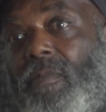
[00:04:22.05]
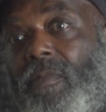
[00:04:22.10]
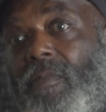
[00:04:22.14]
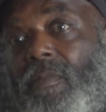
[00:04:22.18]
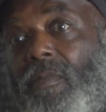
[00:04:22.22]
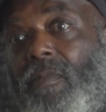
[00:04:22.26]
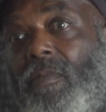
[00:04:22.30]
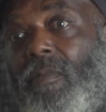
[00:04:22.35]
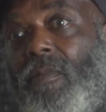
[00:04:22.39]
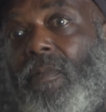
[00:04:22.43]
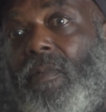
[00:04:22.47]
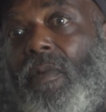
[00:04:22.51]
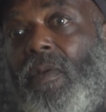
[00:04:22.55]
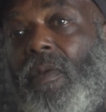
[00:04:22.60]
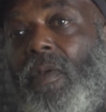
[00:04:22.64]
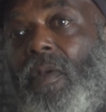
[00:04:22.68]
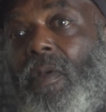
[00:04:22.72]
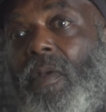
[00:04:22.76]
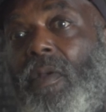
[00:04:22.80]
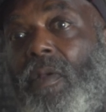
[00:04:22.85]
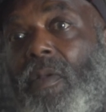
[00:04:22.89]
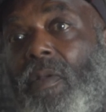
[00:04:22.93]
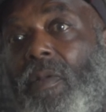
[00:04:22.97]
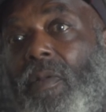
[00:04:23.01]
So what
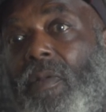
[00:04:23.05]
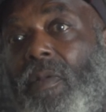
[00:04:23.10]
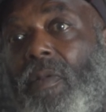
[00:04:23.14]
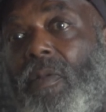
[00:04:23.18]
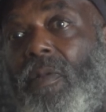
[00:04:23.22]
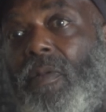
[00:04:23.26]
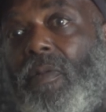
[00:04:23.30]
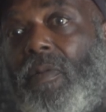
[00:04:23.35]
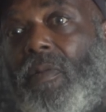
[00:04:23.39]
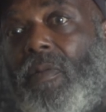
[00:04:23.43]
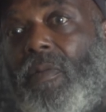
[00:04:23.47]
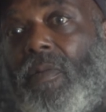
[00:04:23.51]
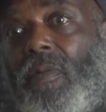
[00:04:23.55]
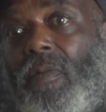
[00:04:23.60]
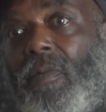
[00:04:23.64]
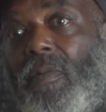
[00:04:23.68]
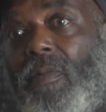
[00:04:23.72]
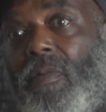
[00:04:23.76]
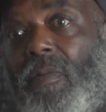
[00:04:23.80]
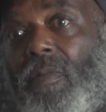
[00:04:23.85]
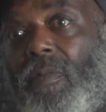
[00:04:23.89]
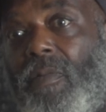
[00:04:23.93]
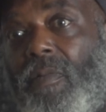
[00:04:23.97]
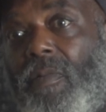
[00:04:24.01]
do you think about that whole
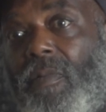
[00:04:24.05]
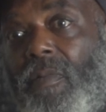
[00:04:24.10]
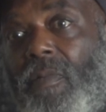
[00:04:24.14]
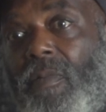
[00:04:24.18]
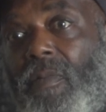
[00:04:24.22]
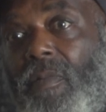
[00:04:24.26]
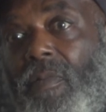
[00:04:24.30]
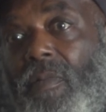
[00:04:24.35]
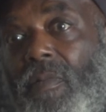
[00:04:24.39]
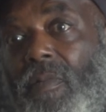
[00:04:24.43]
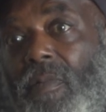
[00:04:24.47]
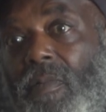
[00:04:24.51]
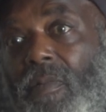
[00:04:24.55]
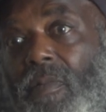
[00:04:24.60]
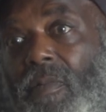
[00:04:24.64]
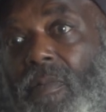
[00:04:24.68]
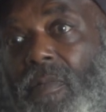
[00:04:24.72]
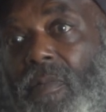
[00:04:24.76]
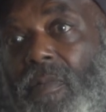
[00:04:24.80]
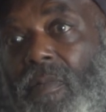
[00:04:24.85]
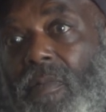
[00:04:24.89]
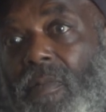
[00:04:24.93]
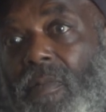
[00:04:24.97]
checking in thing, and